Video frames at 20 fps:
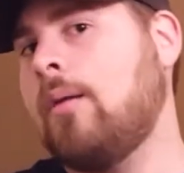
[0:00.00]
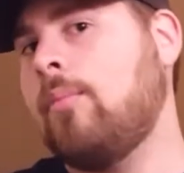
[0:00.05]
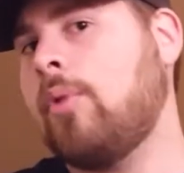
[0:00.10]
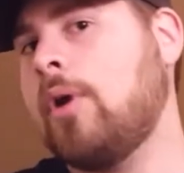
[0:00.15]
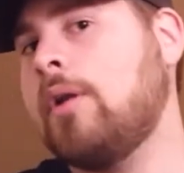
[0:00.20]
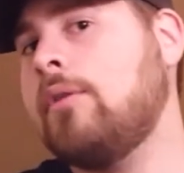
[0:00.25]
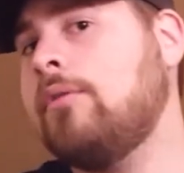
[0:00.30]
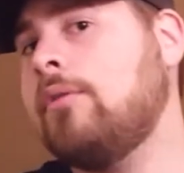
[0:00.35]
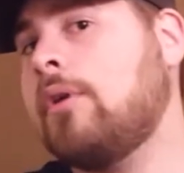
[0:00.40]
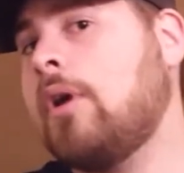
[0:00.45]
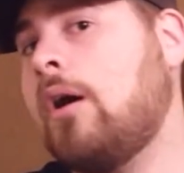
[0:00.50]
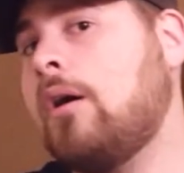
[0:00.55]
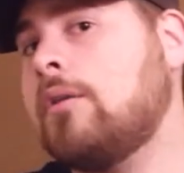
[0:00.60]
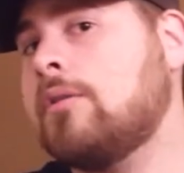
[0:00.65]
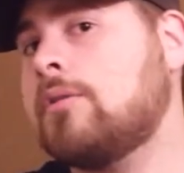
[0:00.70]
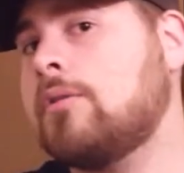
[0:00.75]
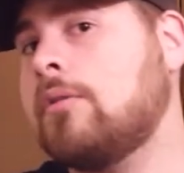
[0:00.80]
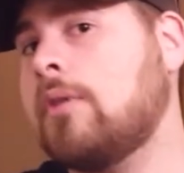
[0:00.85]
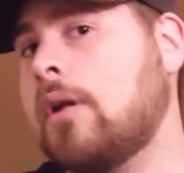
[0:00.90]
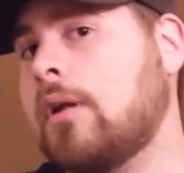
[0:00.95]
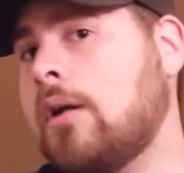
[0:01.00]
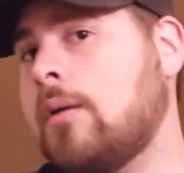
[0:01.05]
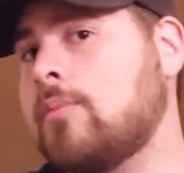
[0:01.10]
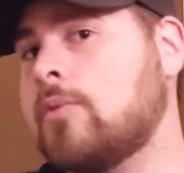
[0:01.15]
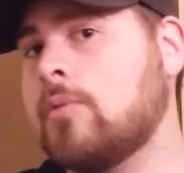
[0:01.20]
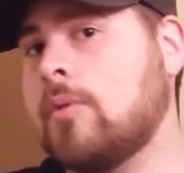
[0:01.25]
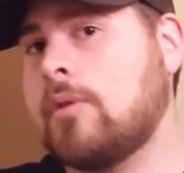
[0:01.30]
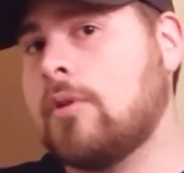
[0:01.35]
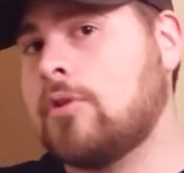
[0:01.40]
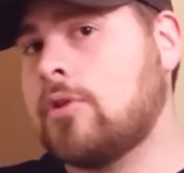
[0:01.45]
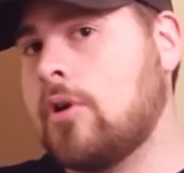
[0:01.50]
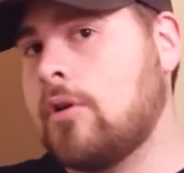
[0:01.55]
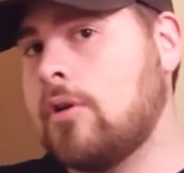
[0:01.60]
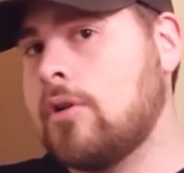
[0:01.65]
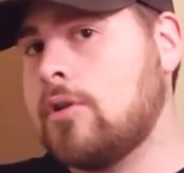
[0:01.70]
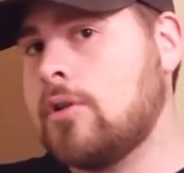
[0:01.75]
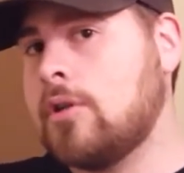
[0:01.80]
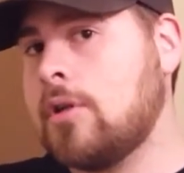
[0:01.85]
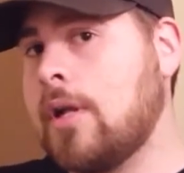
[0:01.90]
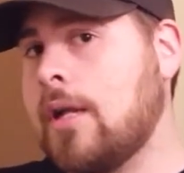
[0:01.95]
A brand new console that comes with a
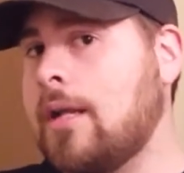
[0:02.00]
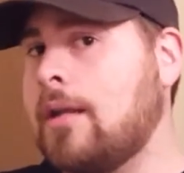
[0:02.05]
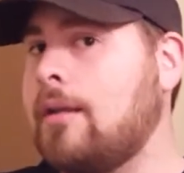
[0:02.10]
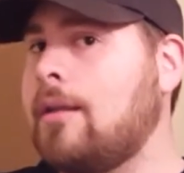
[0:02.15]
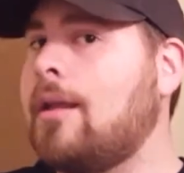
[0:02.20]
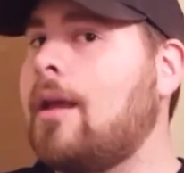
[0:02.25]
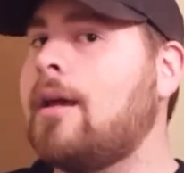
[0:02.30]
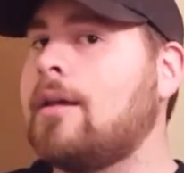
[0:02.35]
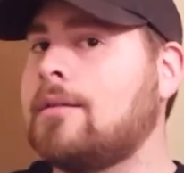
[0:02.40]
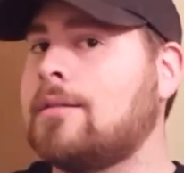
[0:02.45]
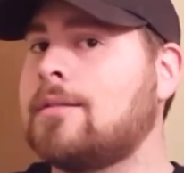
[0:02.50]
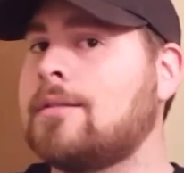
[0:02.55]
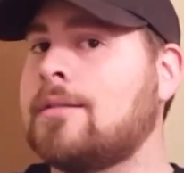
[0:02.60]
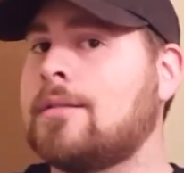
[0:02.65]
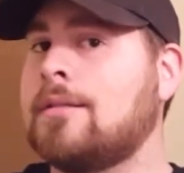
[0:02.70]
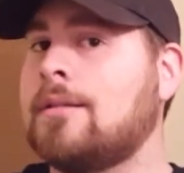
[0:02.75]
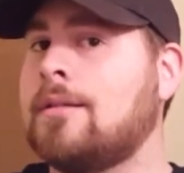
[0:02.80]
charger, and yes,